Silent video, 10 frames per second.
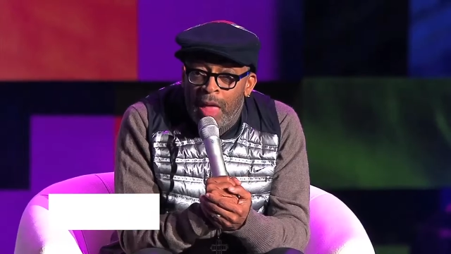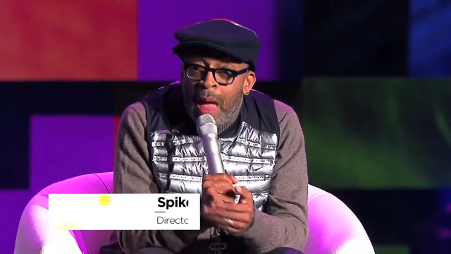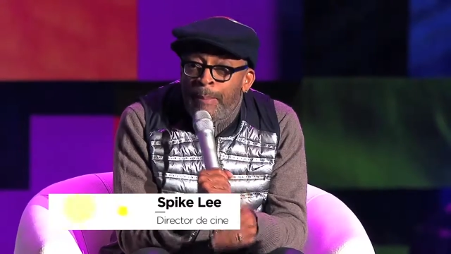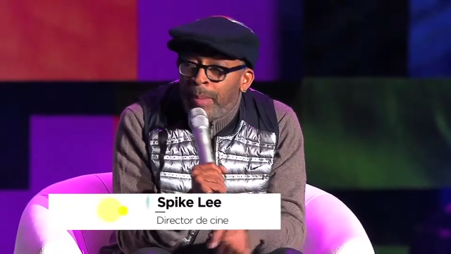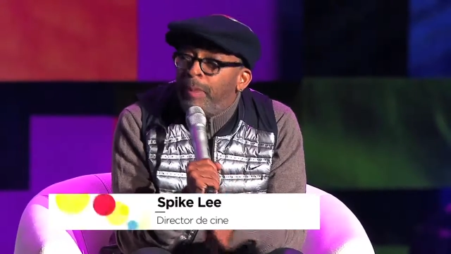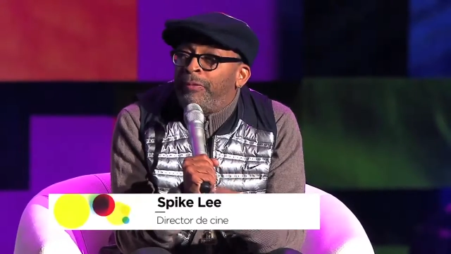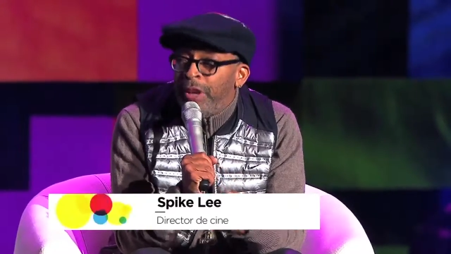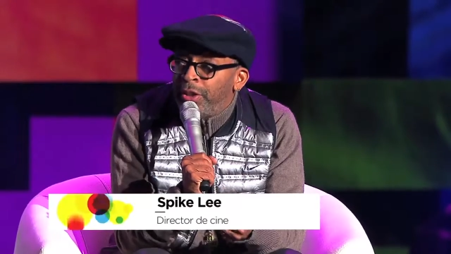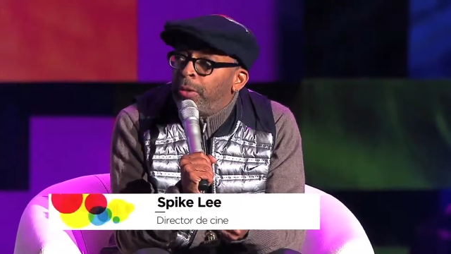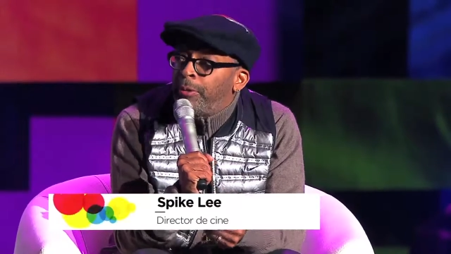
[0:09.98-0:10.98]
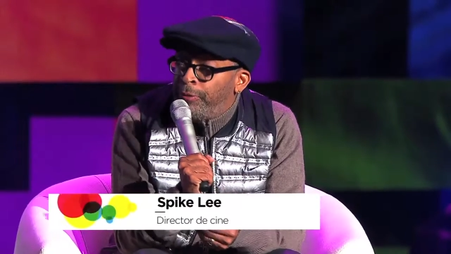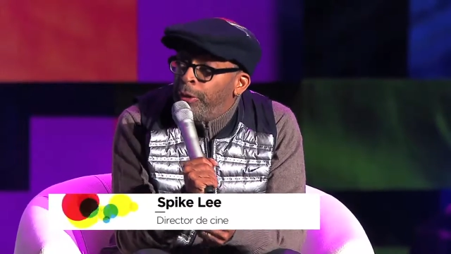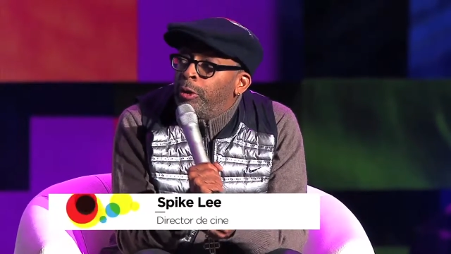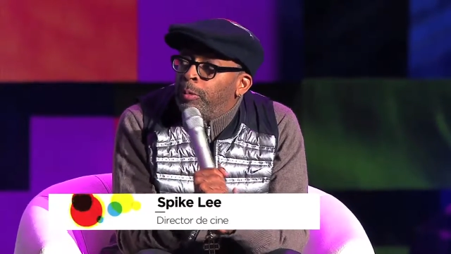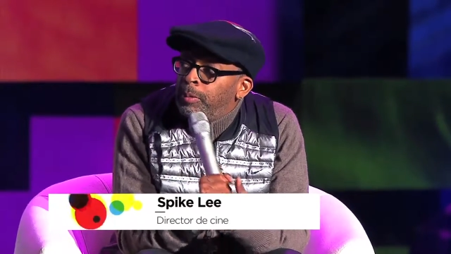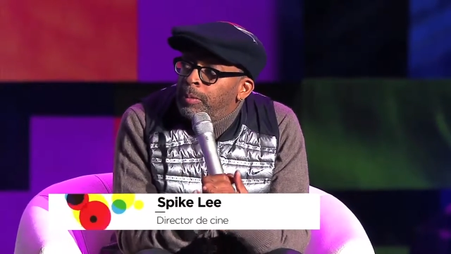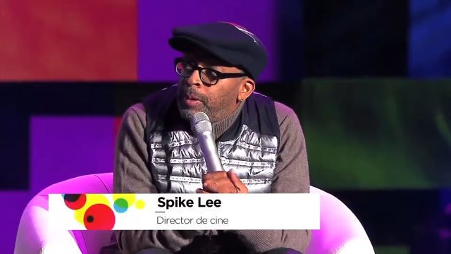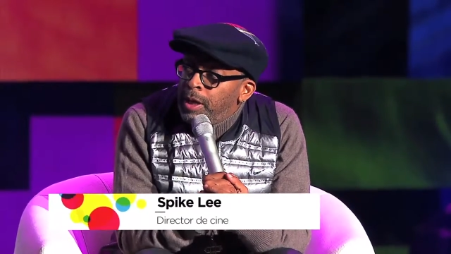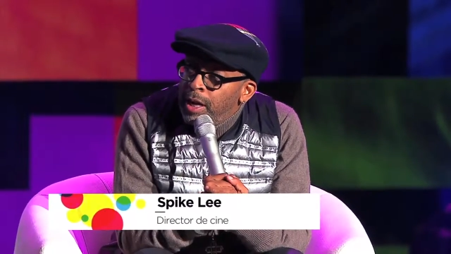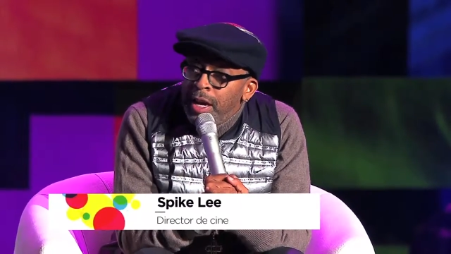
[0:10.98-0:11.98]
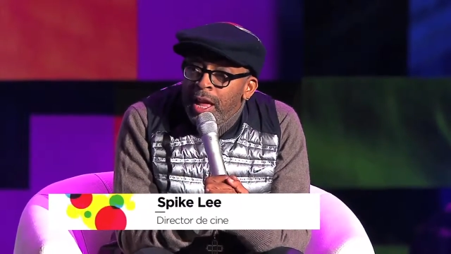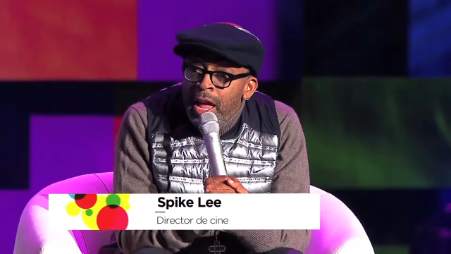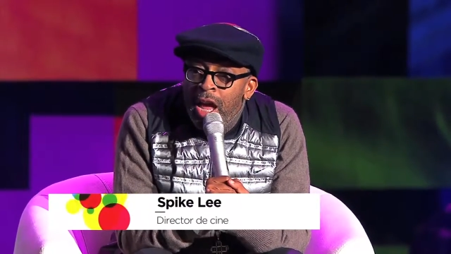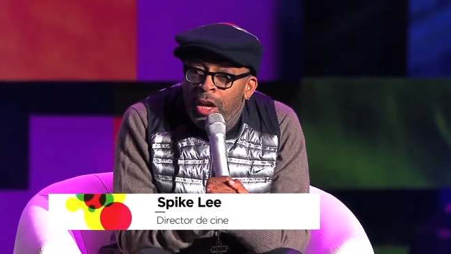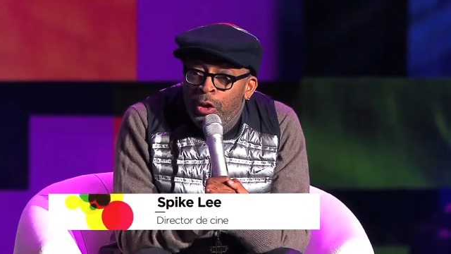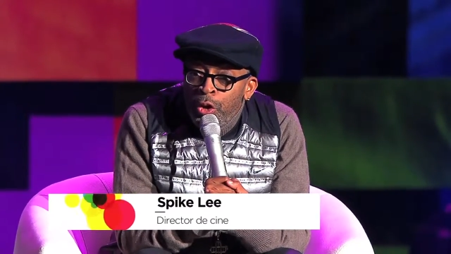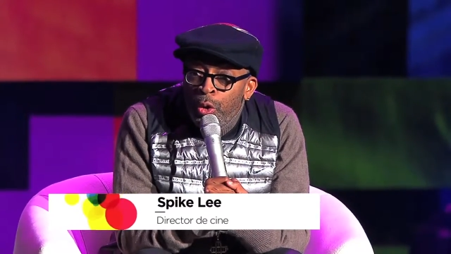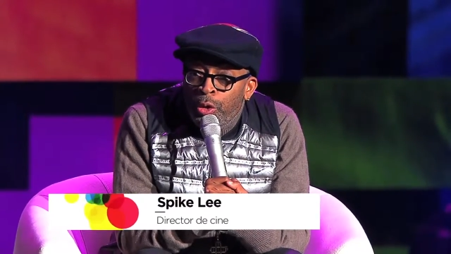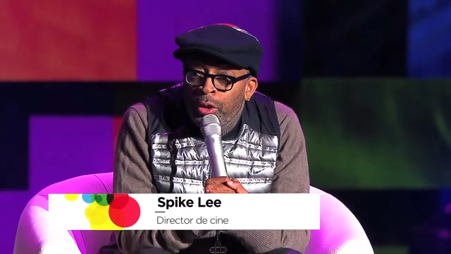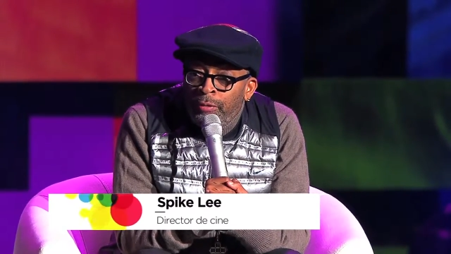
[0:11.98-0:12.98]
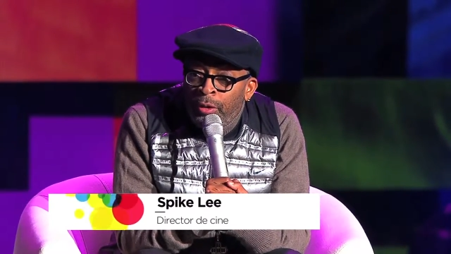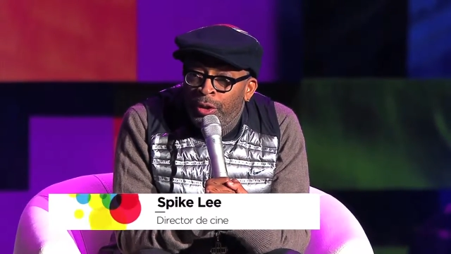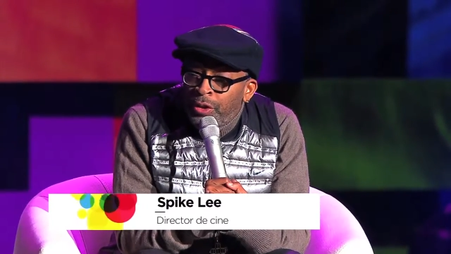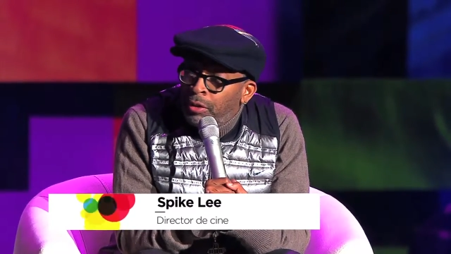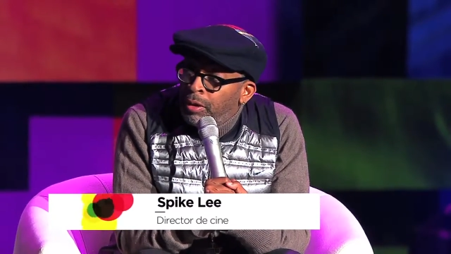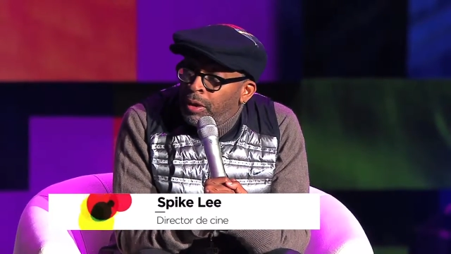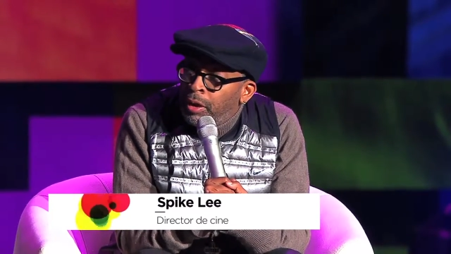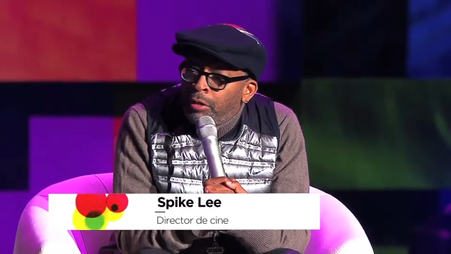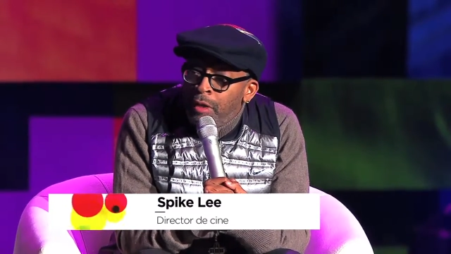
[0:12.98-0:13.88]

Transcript: I've been professor of film at New York University, the